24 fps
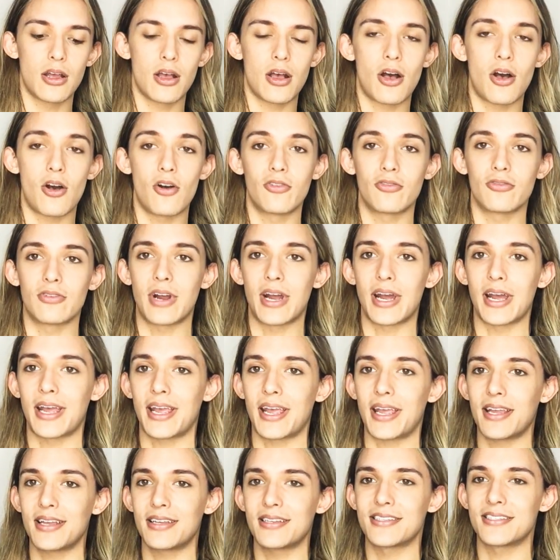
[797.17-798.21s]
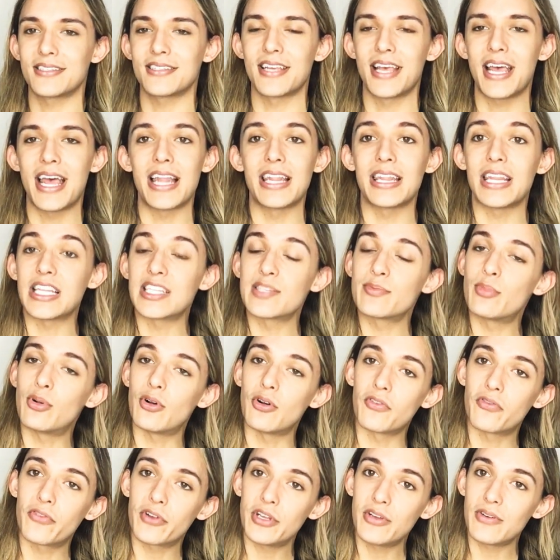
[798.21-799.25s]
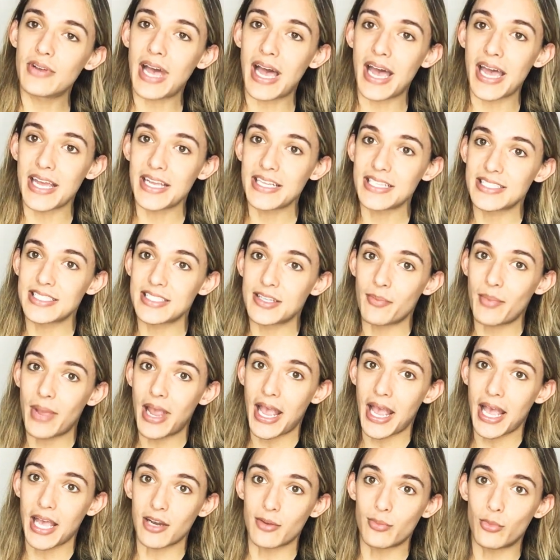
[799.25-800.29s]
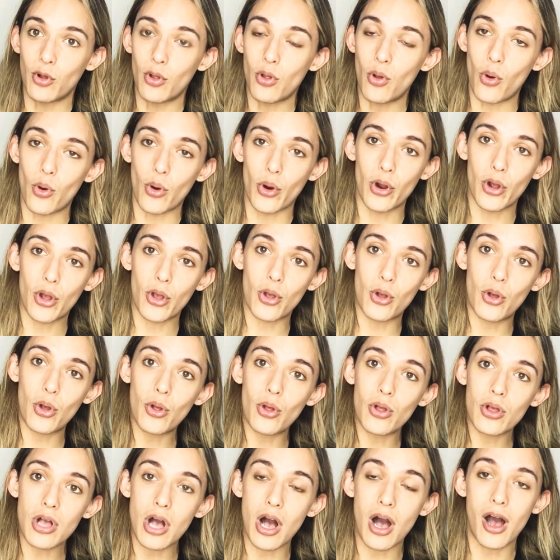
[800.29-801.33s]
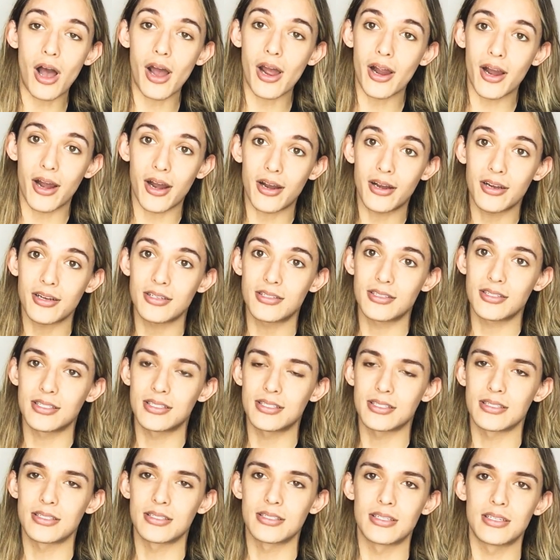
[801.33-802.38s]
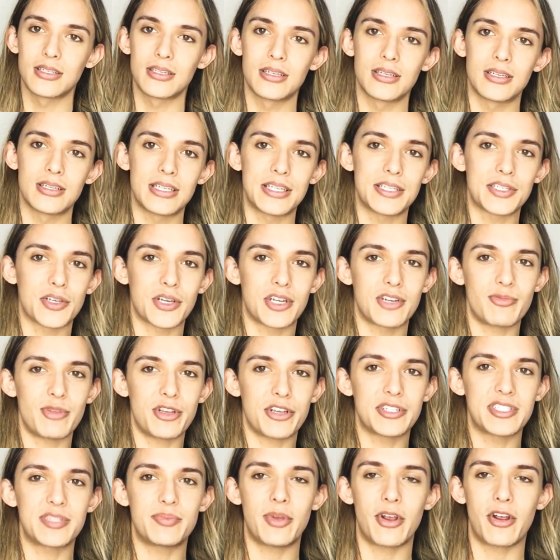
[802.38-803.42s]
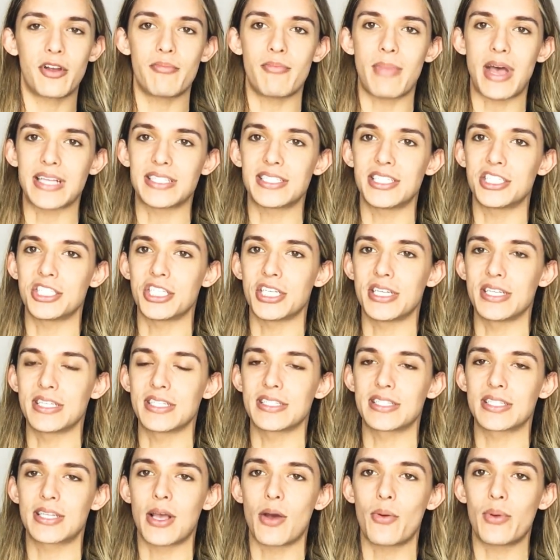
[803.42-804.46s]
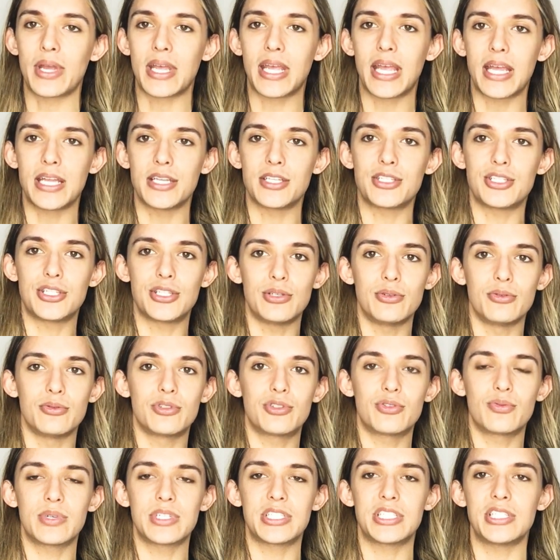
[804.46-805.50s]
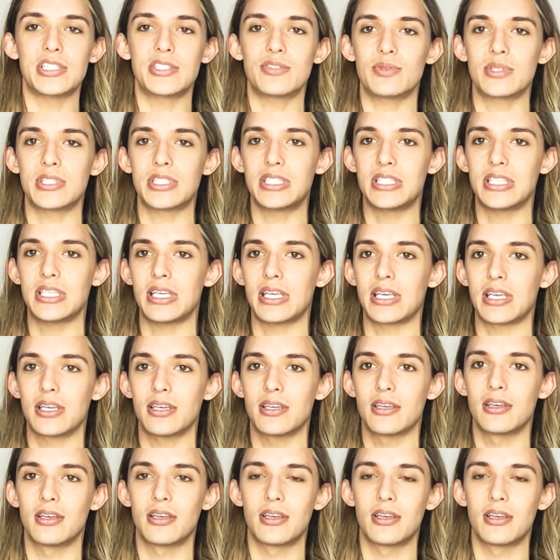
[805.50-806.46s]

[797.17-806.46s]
All right. Let's pull for you guys some animal oracle cards. These are going to be your spirit messages going into 2020.